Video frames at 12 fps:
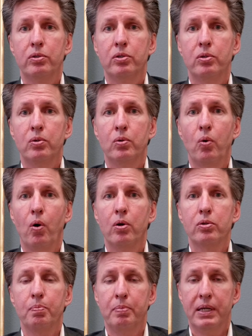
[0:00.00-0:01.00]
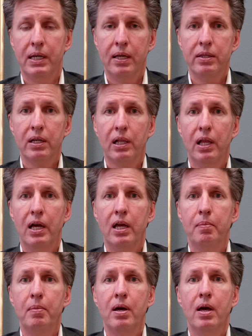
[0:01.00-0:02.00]
to begin the
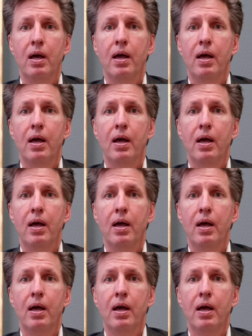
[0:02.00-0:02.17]
claim